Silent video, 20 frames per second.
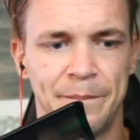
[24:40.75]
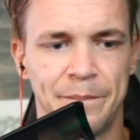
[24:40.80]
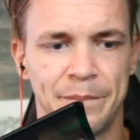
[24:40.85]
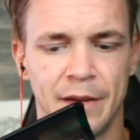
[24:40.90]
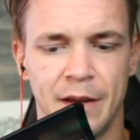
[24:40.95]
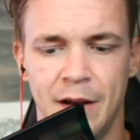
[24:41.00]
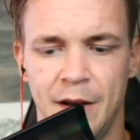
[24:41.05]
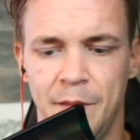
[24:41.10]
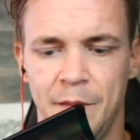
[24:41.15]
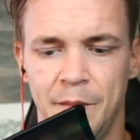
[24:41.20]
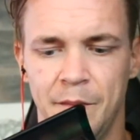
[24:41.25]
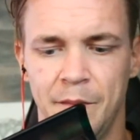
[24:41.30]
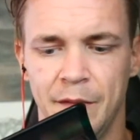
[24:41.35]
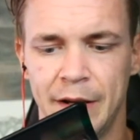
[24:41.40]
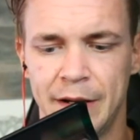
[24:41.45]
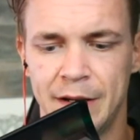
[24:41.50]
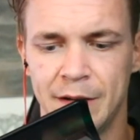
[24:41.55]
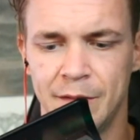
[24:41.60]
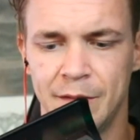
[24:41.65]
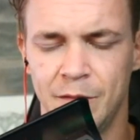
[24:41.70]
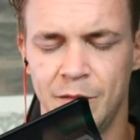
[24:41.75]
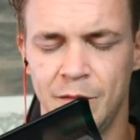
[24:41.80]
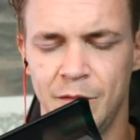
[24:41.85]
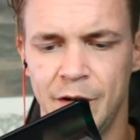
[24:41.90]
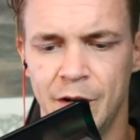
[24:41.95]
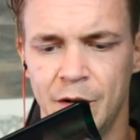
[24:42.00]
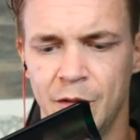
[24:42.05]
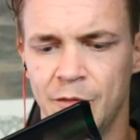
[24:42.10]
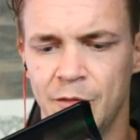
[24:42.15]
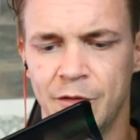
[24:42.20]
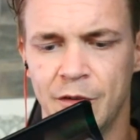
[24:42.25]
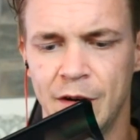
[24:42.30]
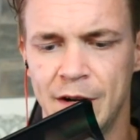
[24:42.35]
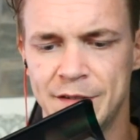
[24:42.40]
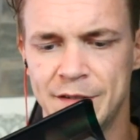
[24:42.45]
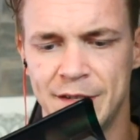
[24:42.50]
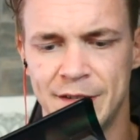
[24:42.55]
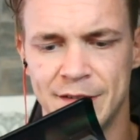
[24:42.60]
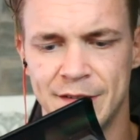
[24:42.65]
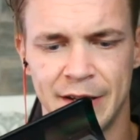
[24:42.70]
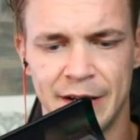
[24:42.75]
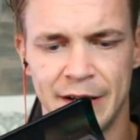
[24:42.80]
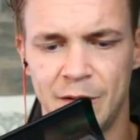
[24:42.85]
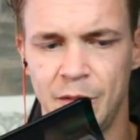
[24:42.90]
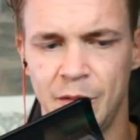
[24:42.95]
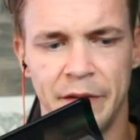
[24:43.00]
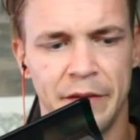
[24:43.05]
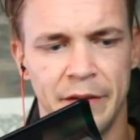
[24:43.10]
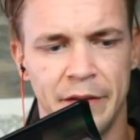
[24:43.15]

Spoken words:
Like, you know, for instance, like with